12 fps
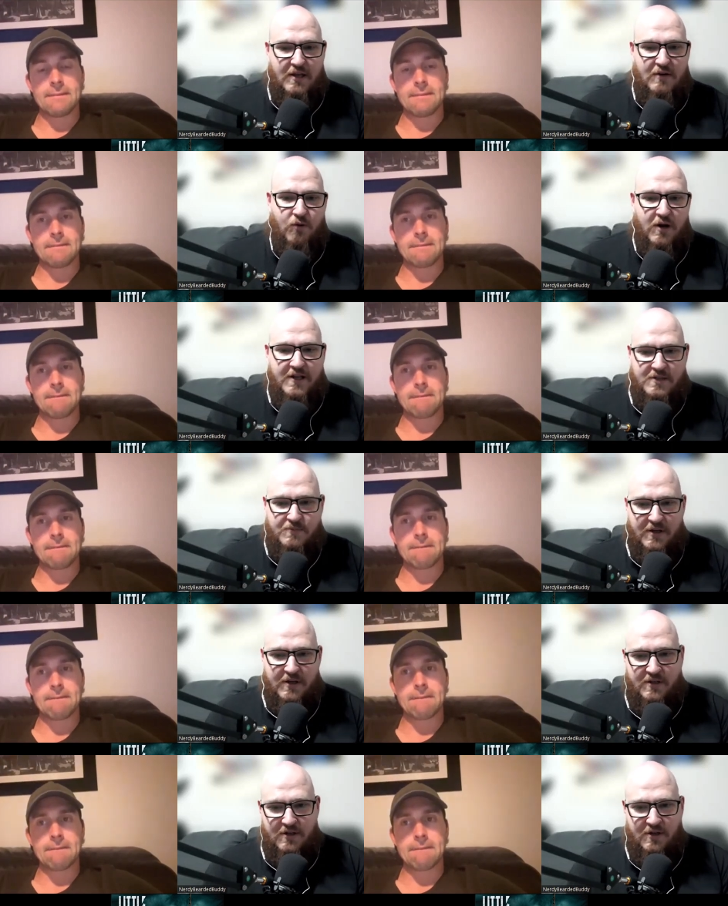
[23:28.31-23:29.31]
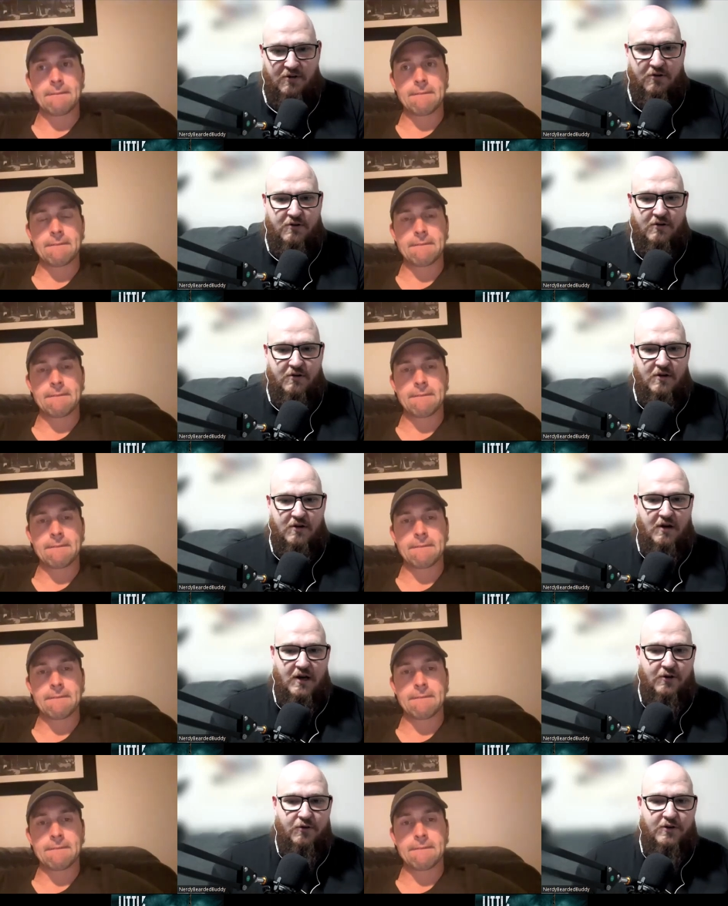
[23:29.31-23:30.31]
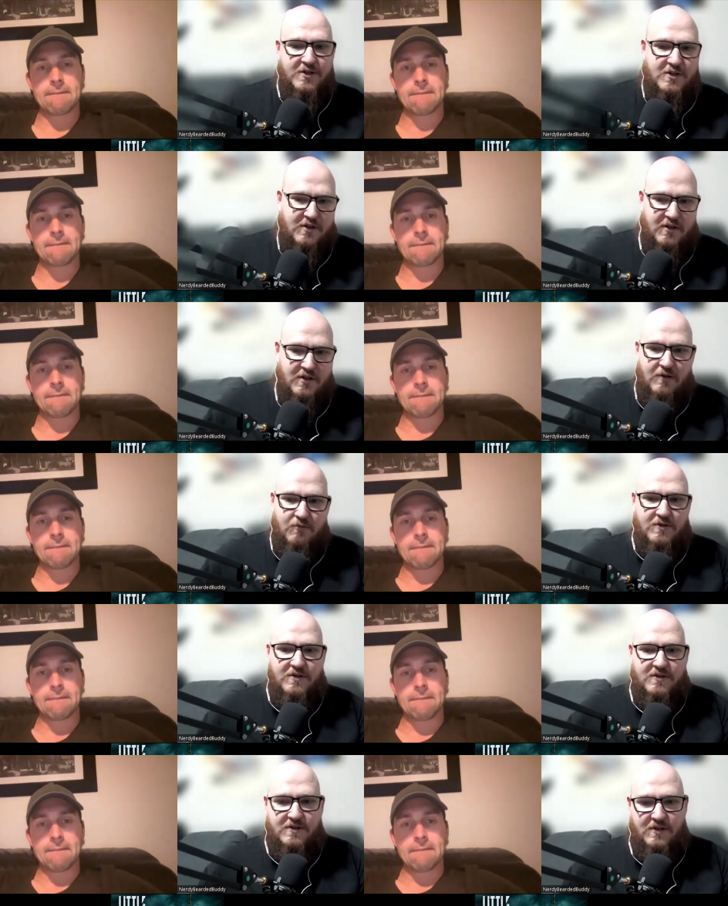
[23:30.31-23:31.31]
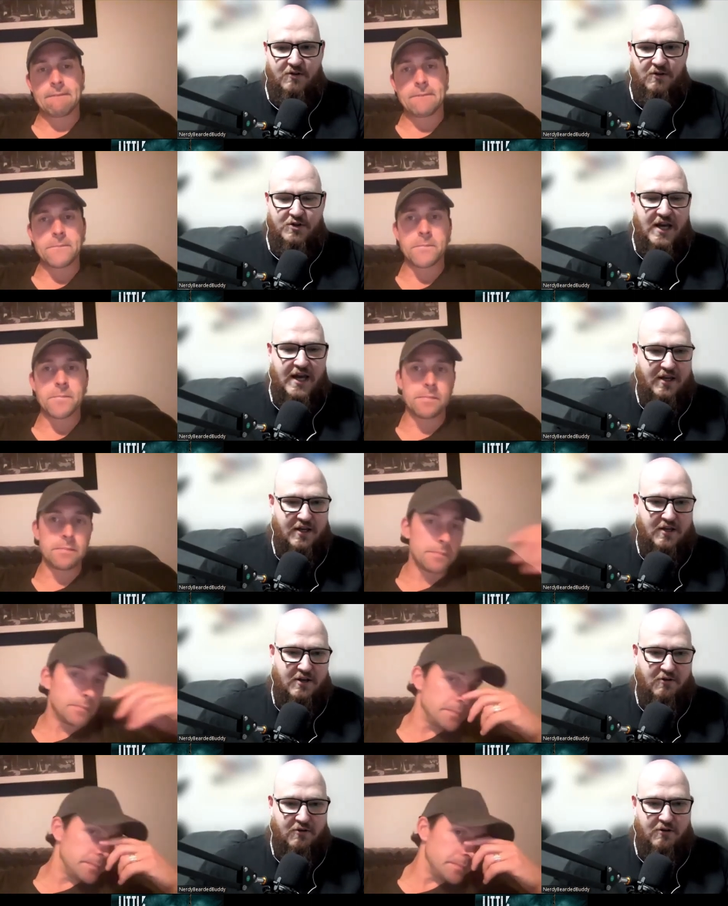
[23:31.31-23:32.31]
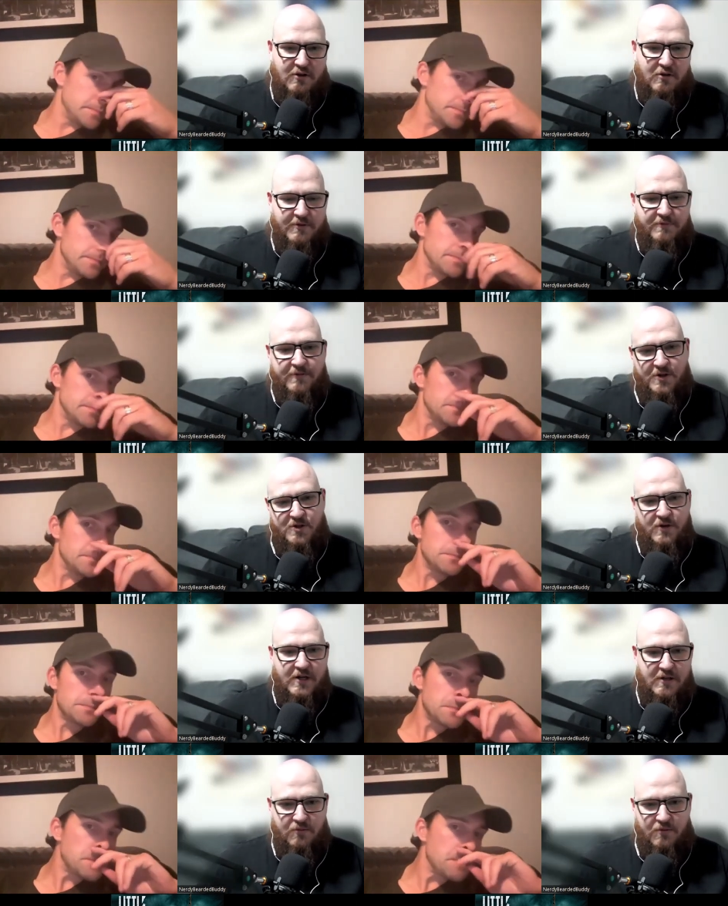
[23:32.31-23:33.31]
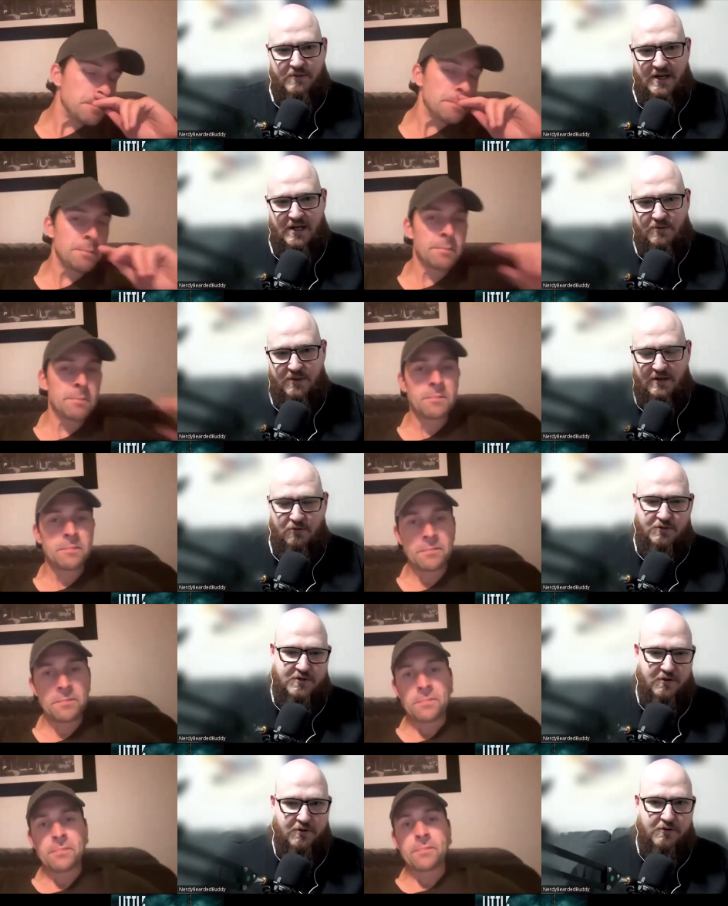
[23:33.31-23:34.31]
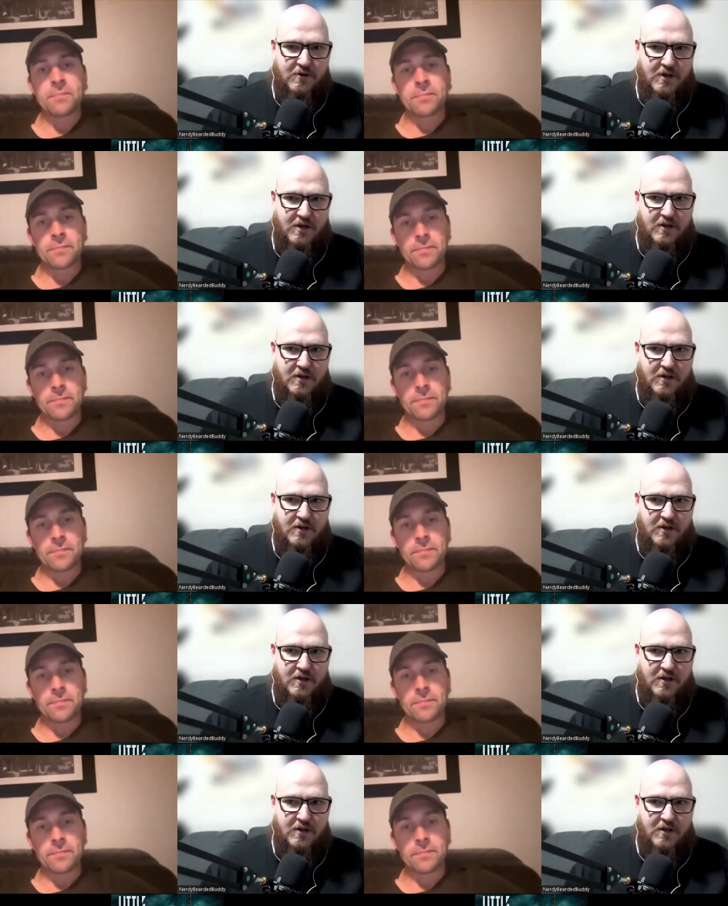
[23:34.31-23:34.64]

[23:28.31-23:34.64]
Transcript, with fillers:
Speaker 1: in one aspect, you know, I noticed it was you know Jack, you know, a little bit frustrated with Matty, but then also